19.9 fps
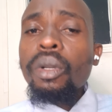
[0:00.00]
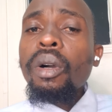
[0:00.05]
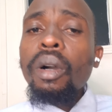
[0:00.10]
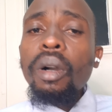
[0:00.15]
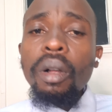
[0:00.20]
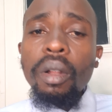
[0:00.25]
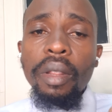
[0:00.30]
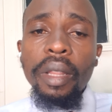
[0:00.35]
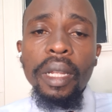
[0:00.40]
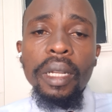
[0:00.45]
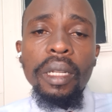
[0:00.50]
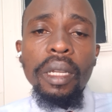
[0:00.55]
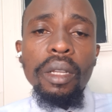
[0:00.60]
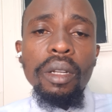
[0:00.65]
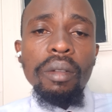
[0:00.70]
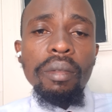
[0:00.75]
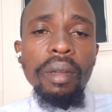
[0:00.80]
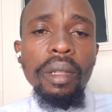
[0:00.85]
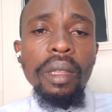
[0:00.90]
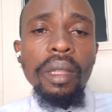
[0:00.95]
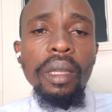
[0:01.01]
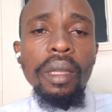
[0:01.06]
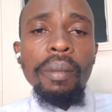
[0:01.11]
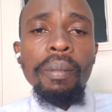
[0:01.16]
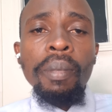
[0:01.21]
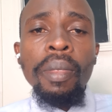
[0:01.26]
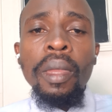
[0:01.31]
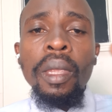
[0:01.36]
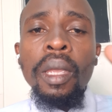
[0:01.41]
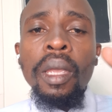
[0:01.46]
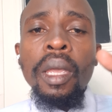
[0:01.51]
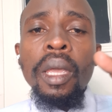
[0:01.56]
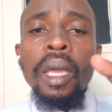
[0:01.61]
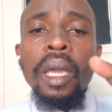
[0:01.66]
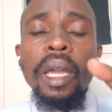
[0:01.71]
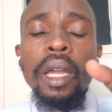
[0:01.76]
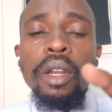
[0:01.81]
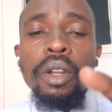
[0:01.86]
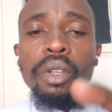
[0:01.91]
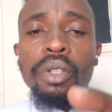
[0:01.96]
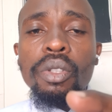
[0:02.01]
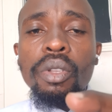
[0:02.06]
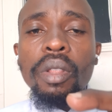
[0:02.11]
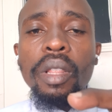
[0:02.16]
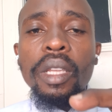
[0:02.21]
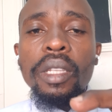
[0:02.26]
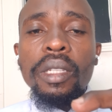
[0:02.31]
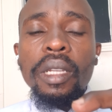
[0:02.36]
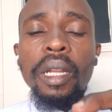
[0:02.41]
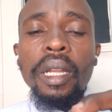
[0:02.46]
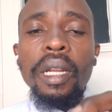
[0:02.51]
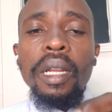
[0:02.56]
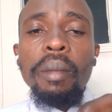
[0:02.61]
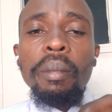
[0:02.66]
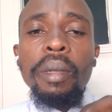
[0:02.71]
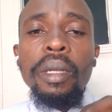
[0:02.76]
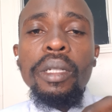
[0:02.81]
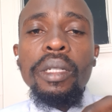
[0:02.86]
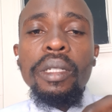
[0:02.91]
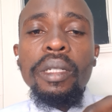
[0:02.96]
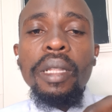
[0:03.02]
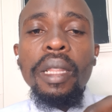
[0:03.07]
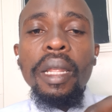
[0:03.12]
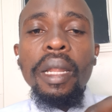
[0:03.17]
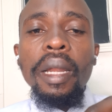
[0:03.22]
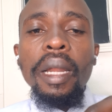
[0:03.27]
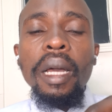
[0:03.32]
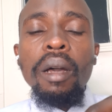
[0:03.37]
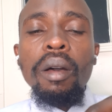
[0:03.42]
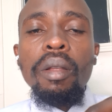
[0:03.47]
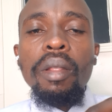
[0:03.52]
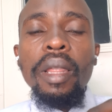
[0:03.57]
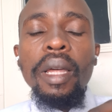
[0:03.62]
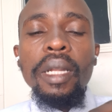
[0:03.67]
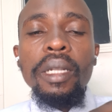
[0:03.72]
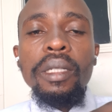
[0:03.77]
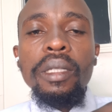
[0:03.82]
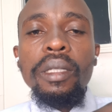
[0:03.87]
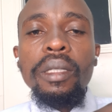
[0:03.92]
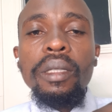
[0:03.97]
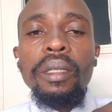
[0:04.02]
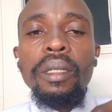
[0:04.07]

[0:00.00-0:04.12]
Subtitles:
All that kind of a thing. And also there's an element that